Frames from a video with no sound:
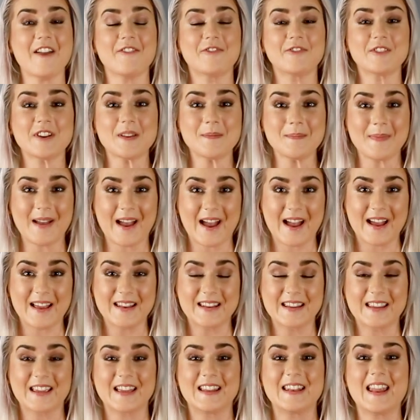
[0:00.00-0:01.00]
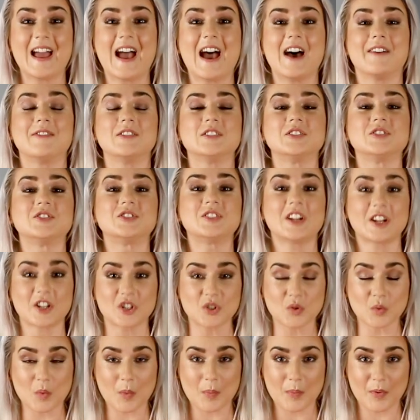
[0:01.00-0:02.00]
every man can have a
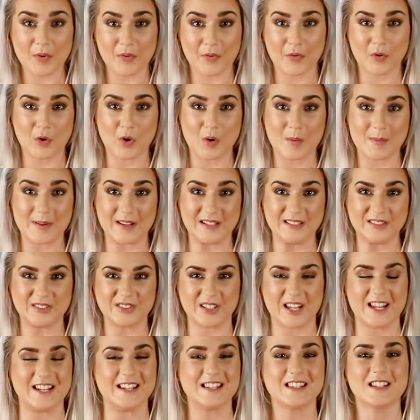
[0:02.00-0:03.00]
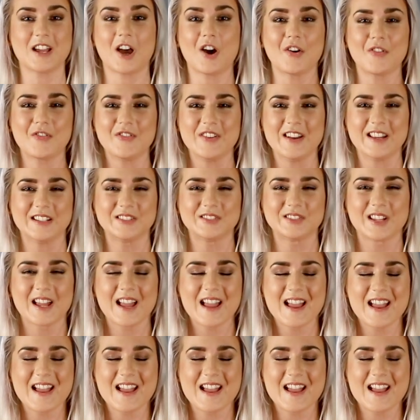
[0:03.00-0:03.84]
sexual performance and toughness